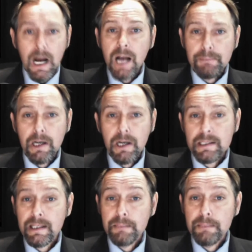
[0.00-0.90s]
I
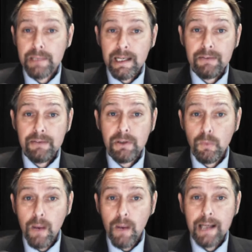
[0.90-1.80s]
personally believe
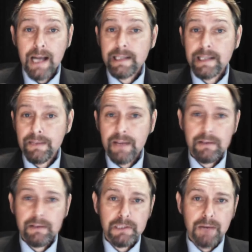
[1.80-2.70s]
that when and if
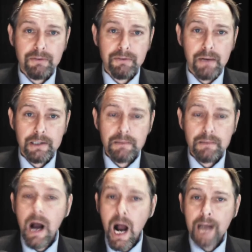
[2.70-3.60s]
there is a
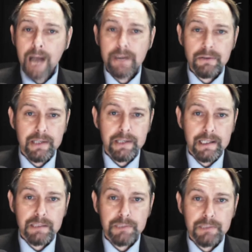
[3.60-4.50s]
referendum, I don't
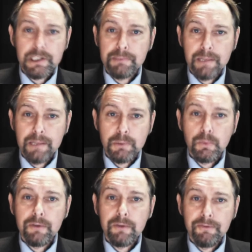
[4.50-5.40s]
think the British
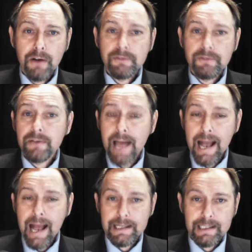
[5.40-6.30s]
people would vote for an
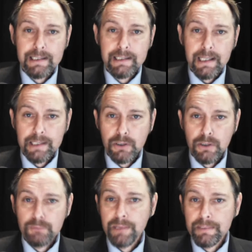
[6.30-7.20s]
exit, he
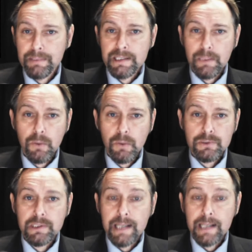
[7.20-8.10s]
told BBC
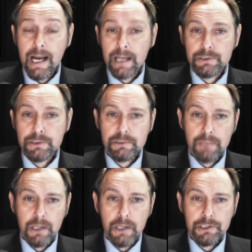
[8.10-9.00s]
One's The Andrew
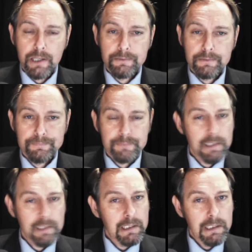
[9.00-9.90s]
Marr Show.
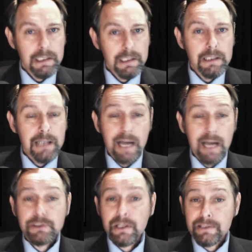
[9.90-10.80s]

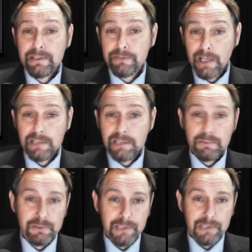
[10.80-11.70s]
Now, Joseph
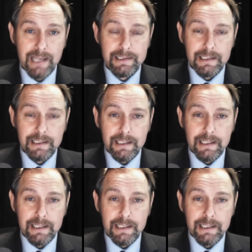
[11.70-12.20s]
Goebbels said,